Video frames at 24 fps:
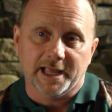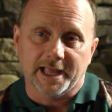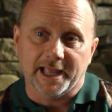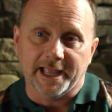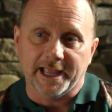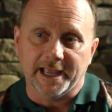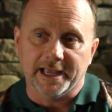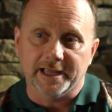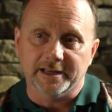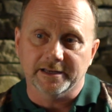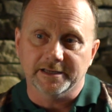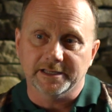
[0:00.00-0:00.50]

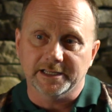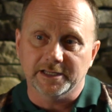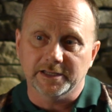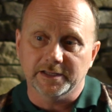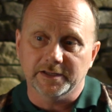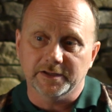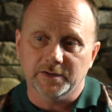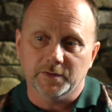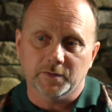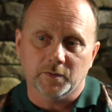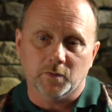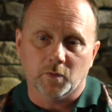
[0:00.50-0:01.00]
And
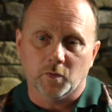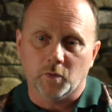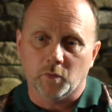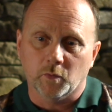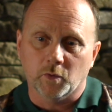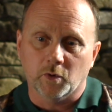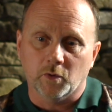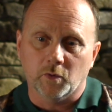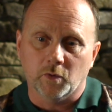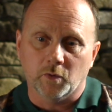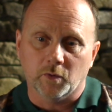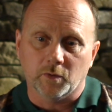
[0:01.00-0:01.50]
he
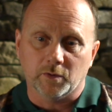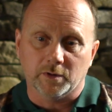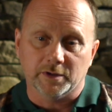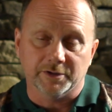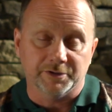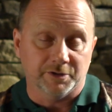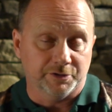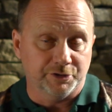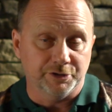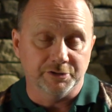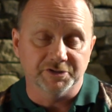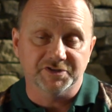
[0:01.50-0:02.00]
will
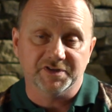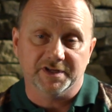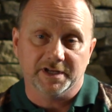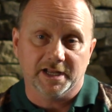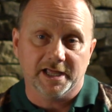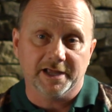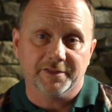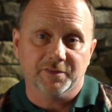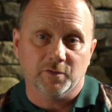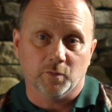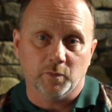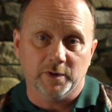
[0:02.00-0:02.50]
usually
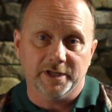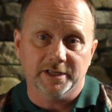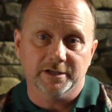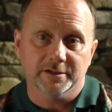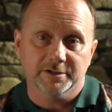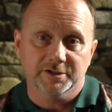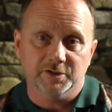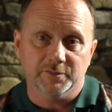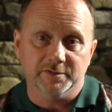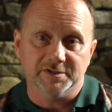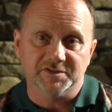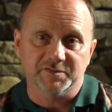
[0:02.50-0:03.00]
like the
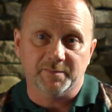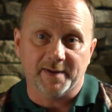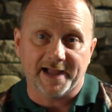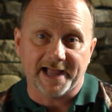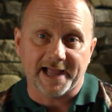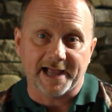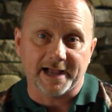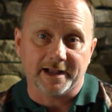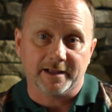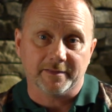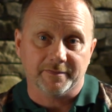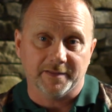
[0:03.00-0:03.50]
wind to his
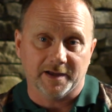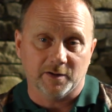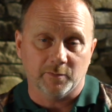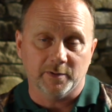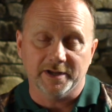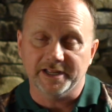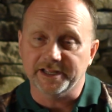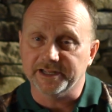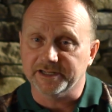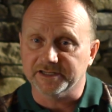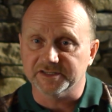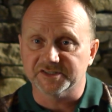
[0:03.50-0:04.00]
back. That
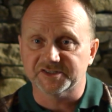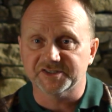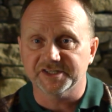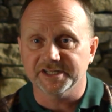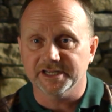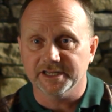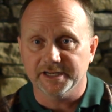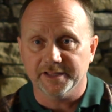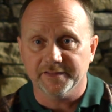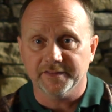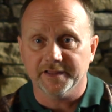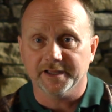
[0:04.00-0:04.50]
way he can
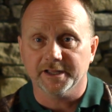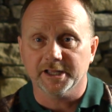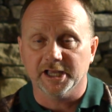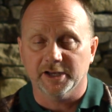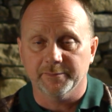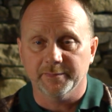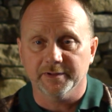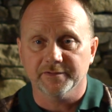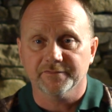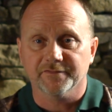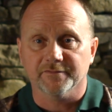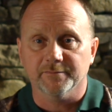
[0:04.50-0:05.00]
see anything
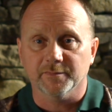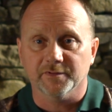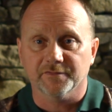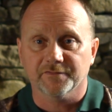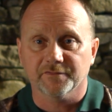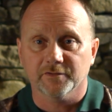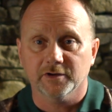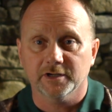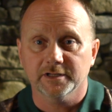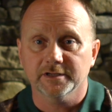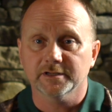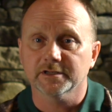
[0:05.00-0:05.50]
coming from the
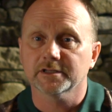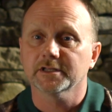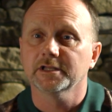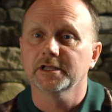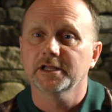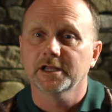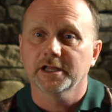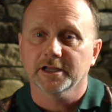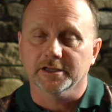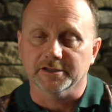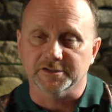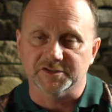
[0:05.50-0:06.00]
front,
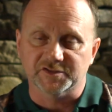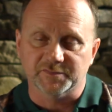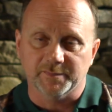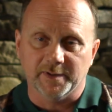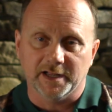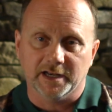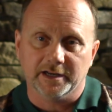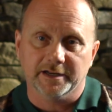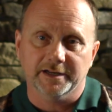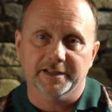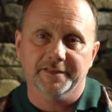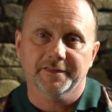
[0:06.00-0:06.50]
can
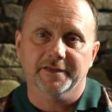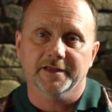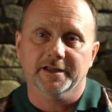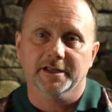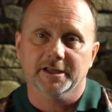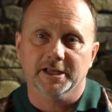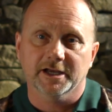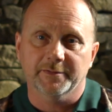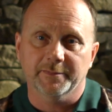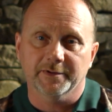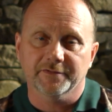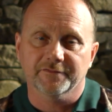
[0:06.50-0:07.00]
smell
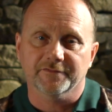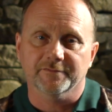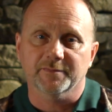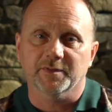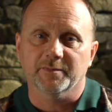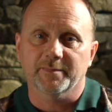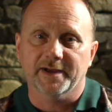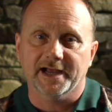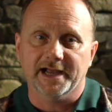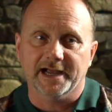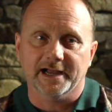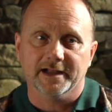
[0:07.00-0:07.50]
anything coming from
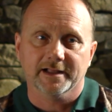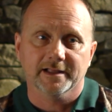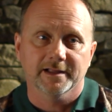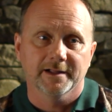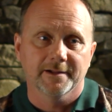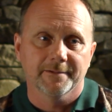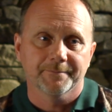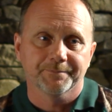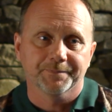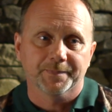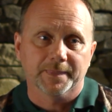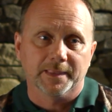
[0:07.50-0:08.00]
the back.
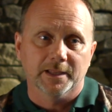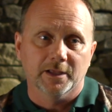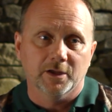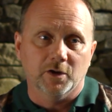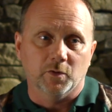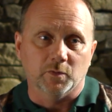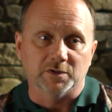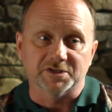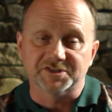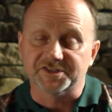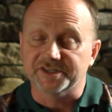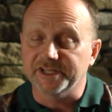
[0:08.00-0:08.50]

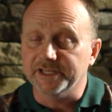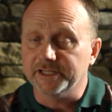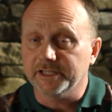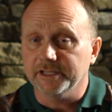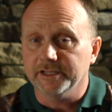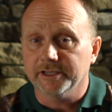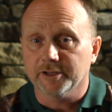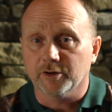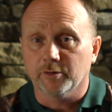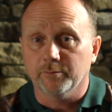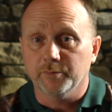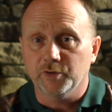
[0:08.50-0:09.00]
When
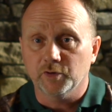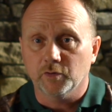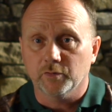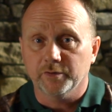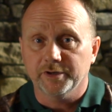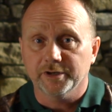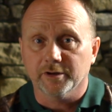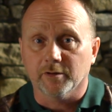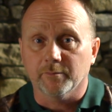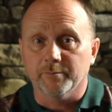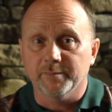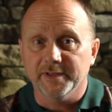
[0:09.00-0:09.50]
sneaking in on
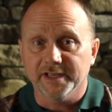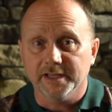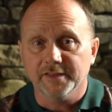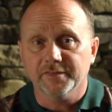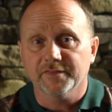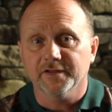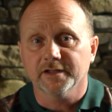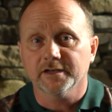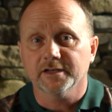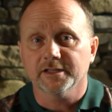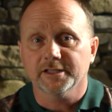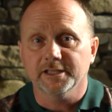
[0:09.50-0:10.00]
mule deer, a
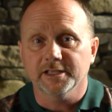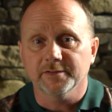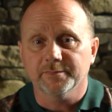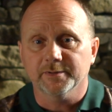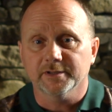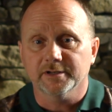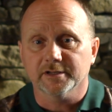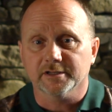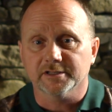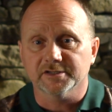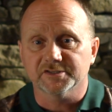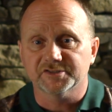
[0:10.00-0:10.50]
big thing to
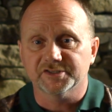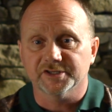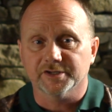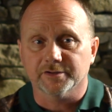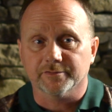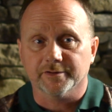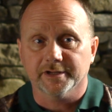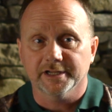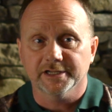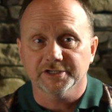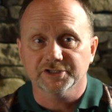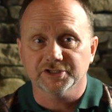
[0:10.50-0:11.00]
keep into
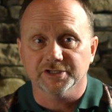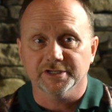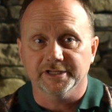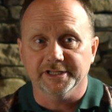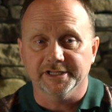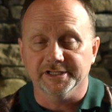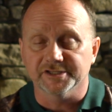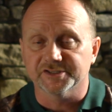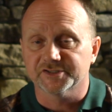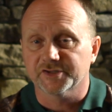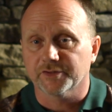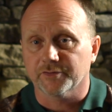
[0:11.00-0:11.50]
consideration
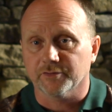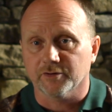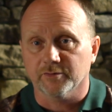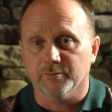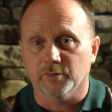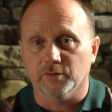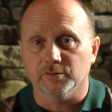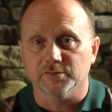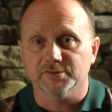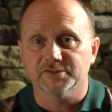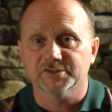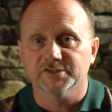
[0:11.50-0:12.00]
is
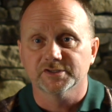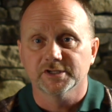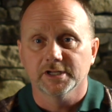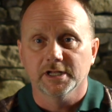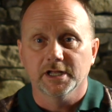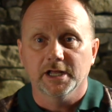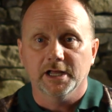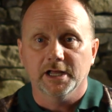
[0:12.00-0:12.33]
thermals.